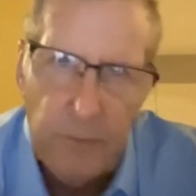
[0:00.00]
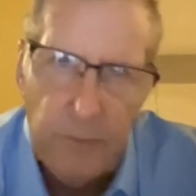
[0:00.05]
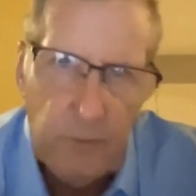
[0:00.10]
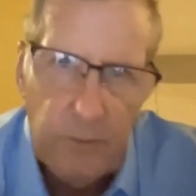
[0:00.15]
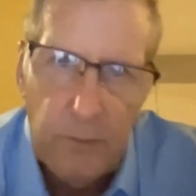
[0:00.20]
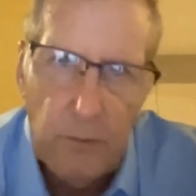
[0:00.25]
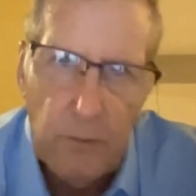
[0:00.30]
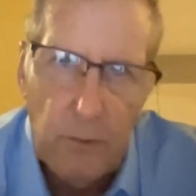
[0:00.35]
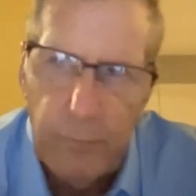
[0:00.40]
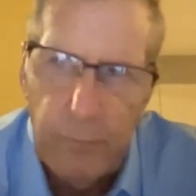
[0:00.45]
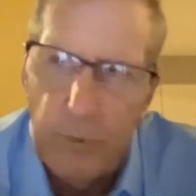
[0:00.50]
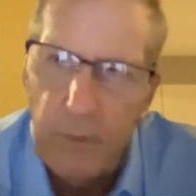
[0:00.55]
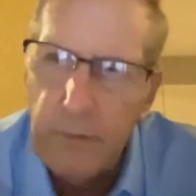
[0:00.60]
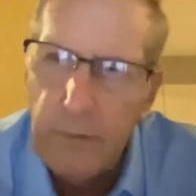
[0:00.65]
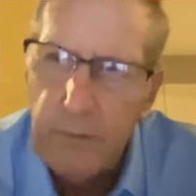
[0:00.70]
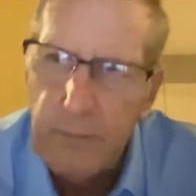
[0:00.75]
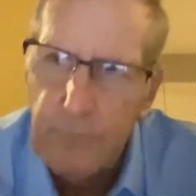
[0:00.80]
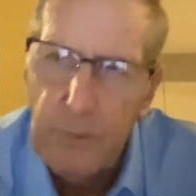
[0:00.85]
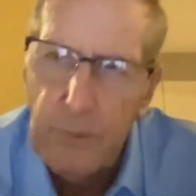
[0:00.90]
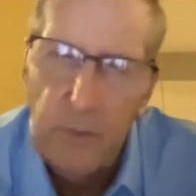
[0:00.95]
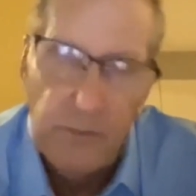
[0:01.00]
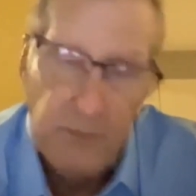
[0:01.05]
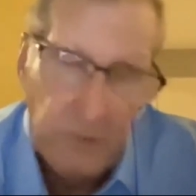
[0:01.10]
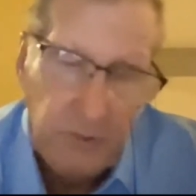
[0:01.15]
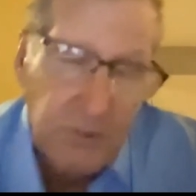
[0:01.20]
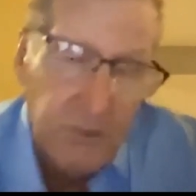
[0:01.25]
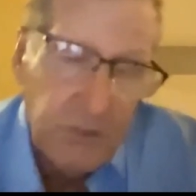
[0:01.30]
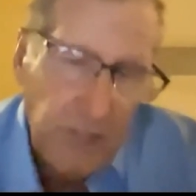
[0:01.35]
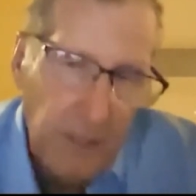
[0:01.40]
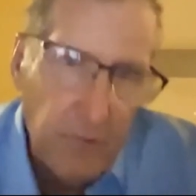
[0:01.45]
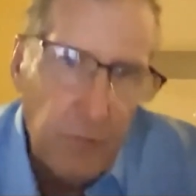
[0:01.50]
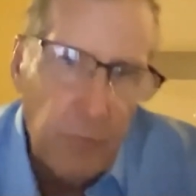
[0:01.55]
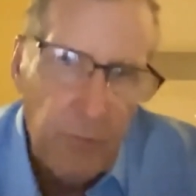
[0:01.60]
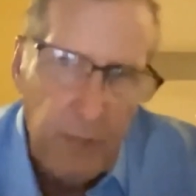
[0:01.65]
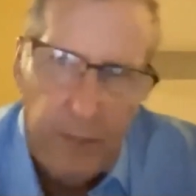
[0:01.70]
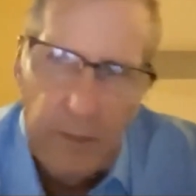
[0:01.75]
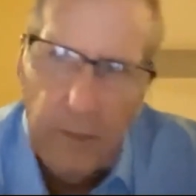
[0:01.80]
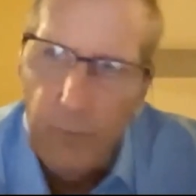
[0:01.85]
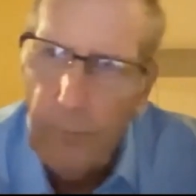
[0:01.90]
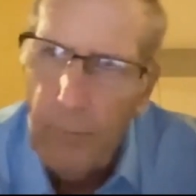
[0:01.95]
to the opiates, because it's
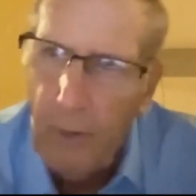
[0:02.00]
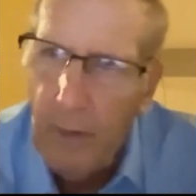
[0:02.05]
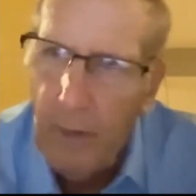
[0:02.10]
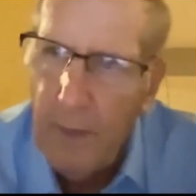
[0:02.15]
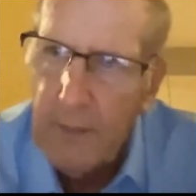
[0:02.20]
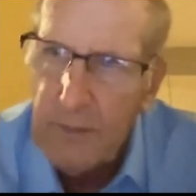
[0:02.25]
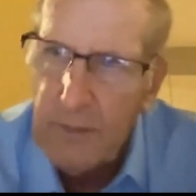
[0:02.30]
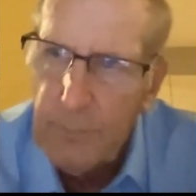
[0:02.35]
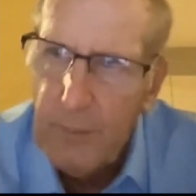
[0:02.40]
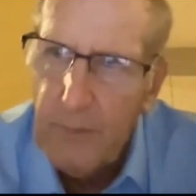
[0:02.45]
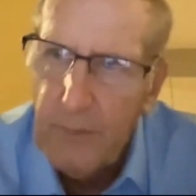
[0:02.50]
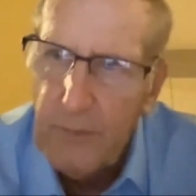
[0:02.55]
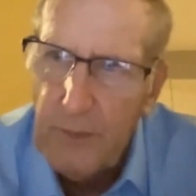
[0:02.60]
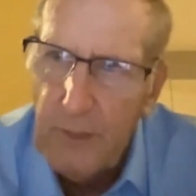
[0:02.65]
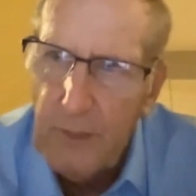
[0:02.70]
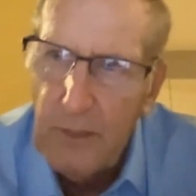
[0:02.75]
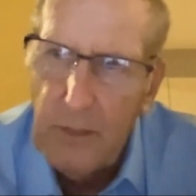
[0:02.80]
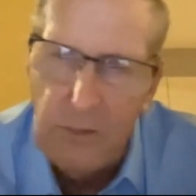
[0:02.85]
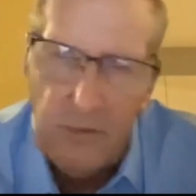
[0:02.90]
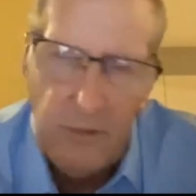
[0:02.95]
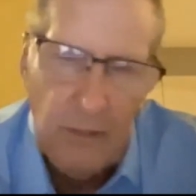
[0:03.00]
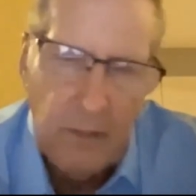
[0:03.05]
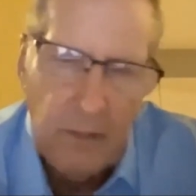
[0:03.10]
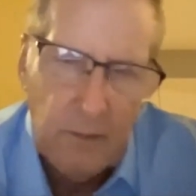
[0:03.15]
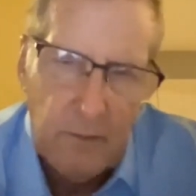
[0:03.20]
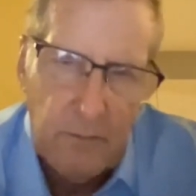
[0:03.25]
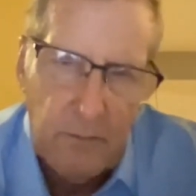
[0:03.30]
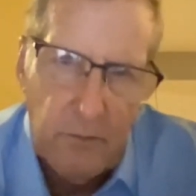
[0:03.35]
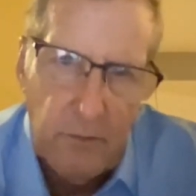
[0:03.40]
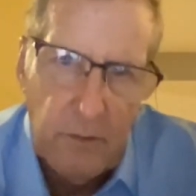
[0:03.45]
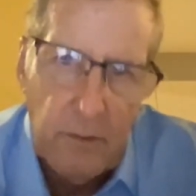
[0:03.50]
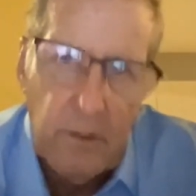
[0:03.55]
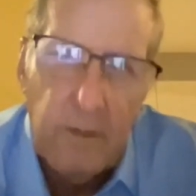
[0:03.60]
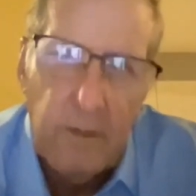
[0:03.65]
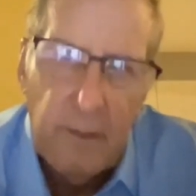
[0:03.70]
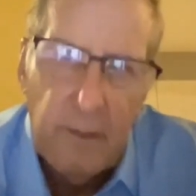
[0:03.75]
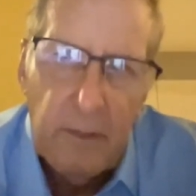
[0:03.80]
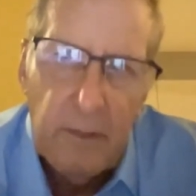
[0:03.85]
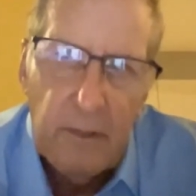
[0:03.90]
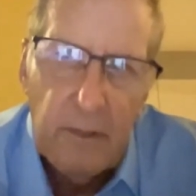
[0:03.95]
generated by spontaneous activity
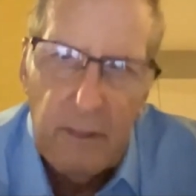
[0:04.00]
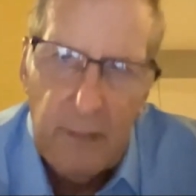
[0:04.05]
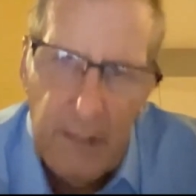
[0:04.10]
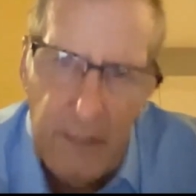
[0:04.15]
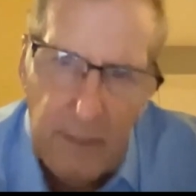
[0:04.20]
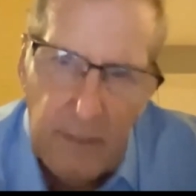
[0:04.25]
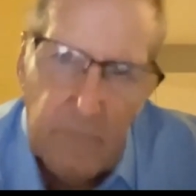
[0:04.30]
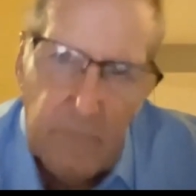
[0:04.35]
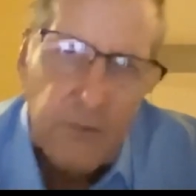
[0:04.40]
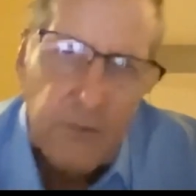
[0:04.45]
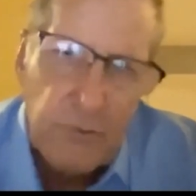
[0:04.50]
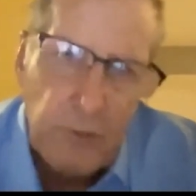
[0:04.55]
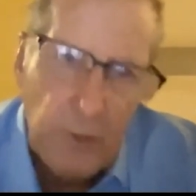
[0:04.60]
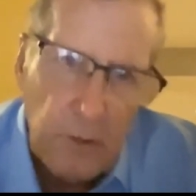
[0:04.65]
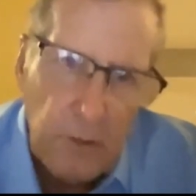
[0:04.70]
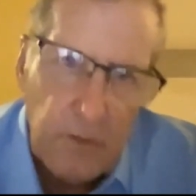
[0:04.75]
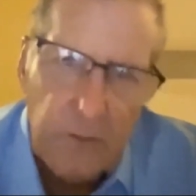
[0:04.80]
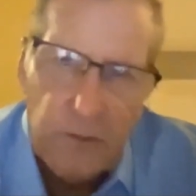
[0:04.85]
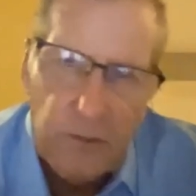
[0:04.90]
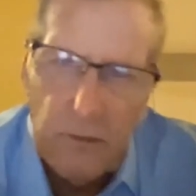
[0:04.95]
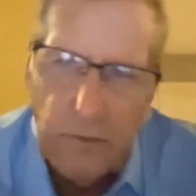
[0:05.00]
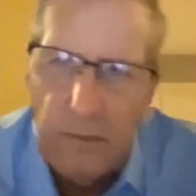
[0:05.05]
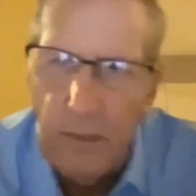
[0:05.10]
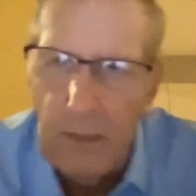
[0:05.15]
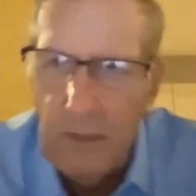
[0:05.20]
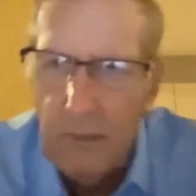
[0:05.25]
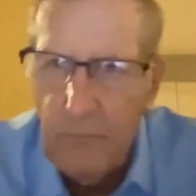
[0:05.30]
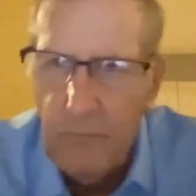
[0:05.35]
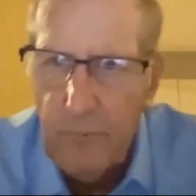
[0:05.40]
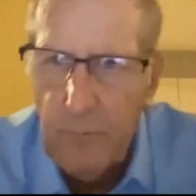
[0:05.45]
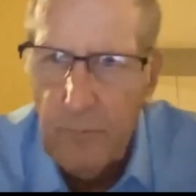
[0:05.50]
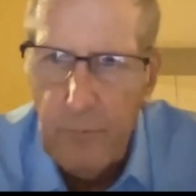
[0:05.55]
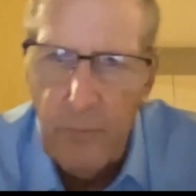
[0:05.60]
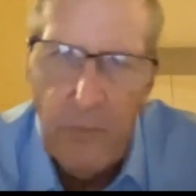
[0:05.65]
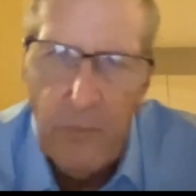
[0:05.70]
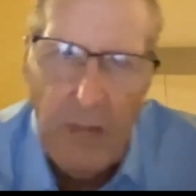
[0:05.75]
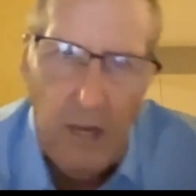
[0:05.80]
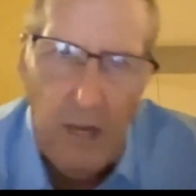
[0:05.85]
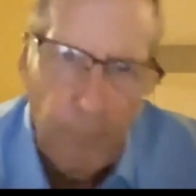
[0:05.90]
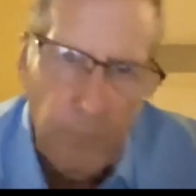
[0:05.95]
in the circuits of need from the
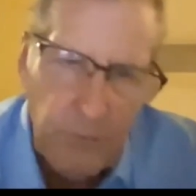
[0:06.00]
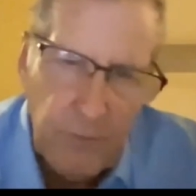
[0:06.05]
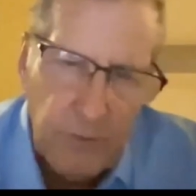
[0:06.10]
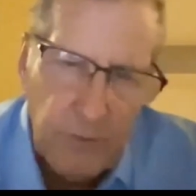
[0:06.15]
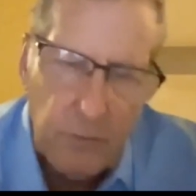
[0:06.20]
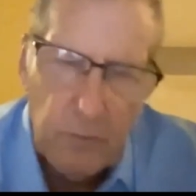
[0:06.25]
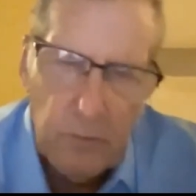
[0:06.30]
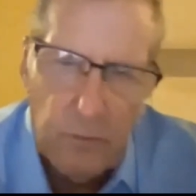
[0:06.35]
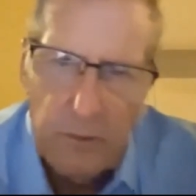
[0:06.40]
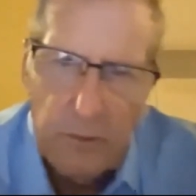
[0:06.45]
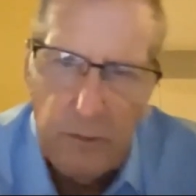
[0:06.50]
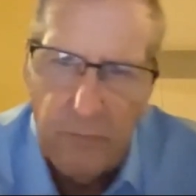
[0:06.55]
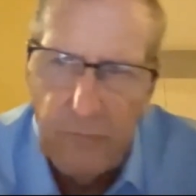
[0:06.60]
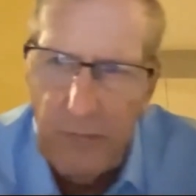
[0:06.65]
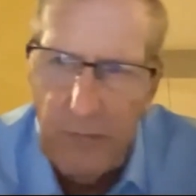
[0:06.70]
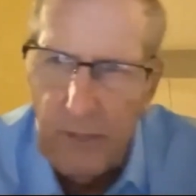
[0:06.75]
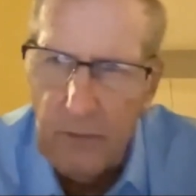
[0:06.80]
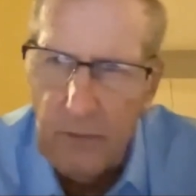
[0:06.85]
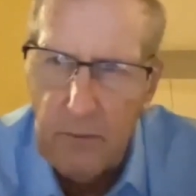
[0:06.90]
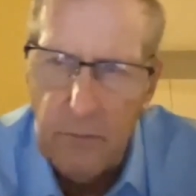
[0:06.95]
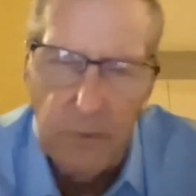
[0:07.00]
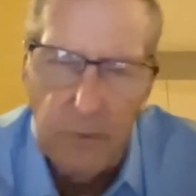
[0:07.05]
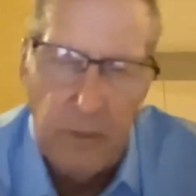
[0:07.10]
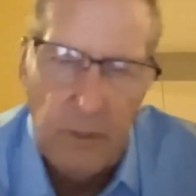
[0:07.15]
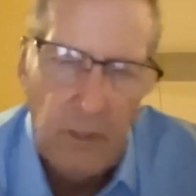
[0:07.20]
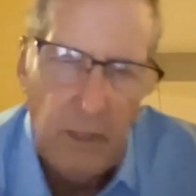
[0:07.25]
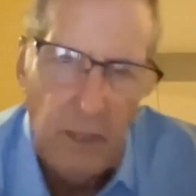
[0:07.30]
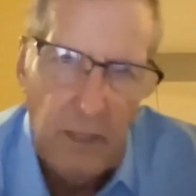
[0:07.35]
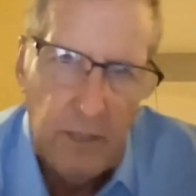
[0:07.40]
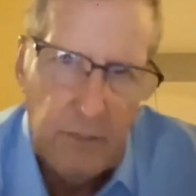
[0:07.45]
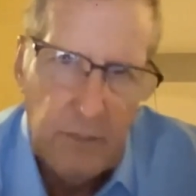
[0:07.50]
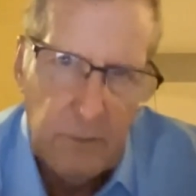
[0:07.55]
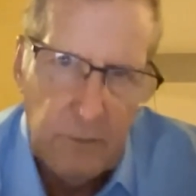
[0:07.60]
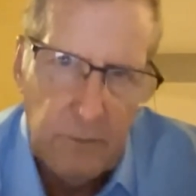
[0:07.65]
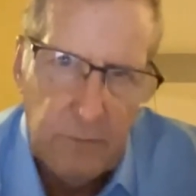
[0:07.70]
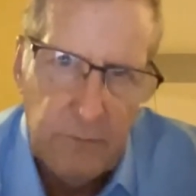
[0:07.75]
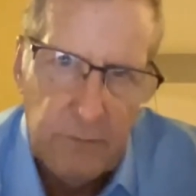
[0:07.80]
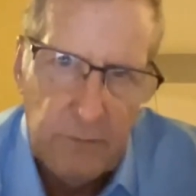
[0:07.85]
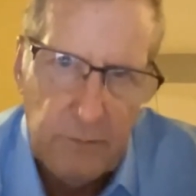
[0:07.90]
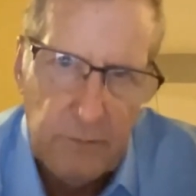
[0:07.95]
thalamus to the affective and the
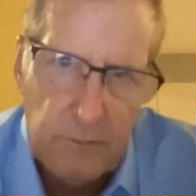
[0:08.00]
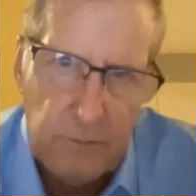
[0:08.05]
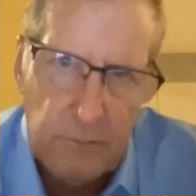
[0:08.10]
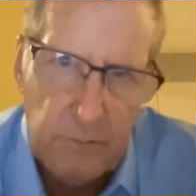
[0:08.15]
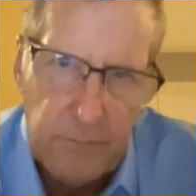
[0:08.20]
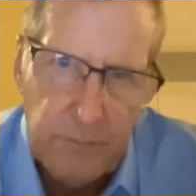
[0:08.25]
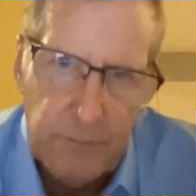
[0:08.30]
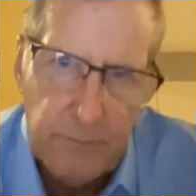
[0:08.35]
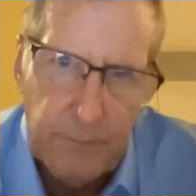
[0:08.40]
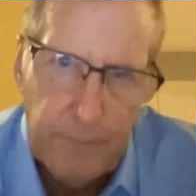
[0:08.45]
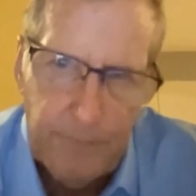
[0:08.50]
cognitive systems.